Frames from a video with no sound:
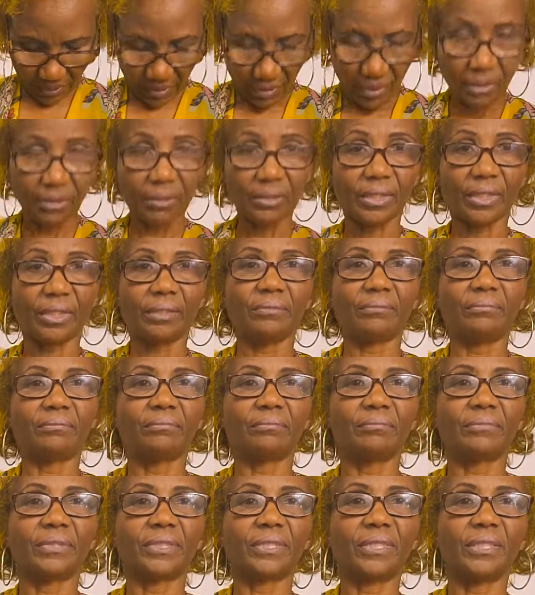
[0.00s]
okay,
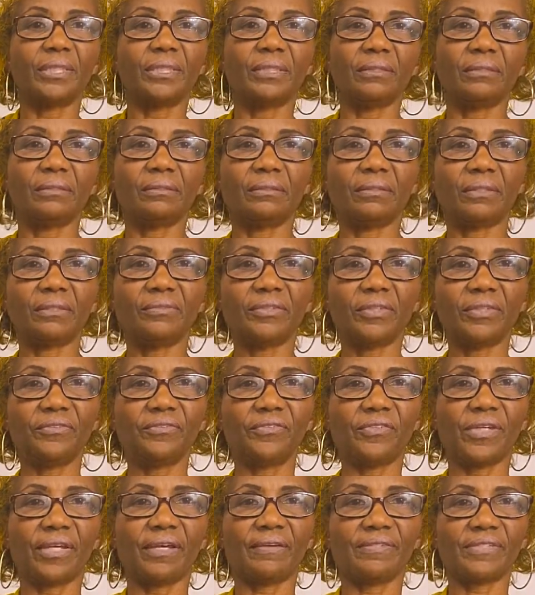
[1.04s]
see, even if
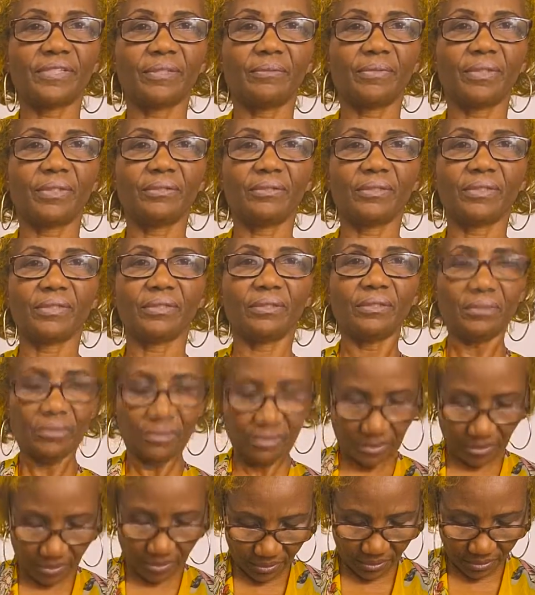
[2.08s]
you have some of these,
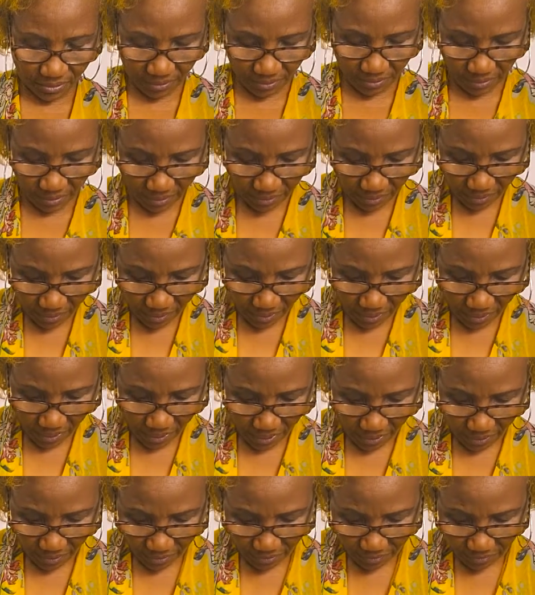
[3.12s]
look,
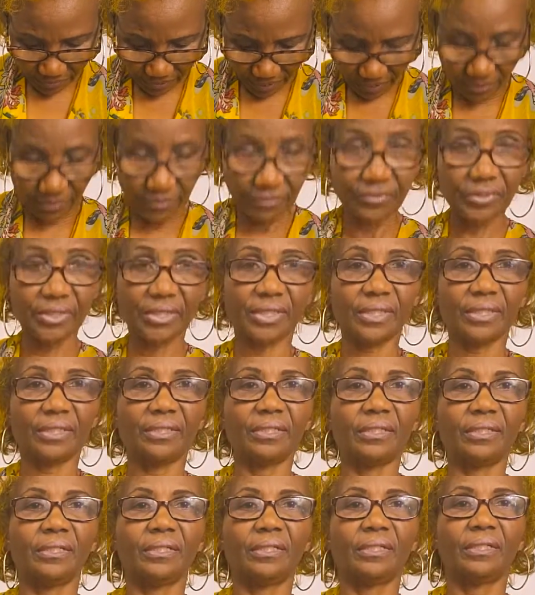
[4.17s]
right over there.
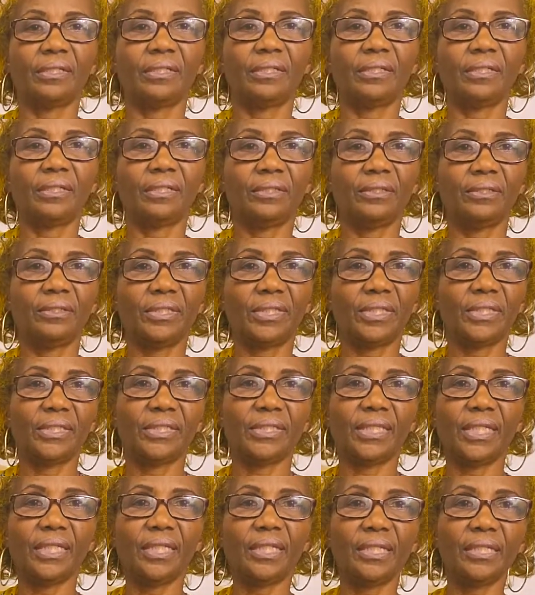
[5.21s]
You can
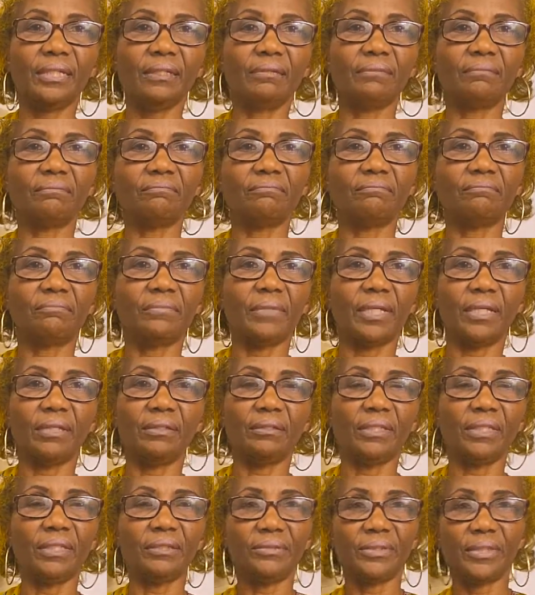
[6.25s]
take it, and
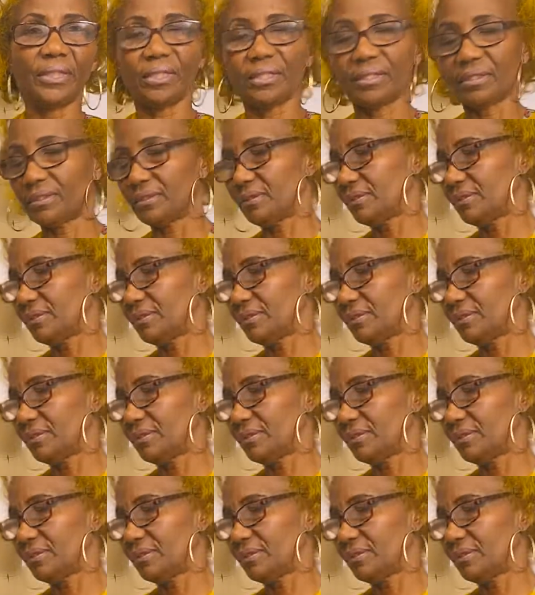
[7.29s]
here we go.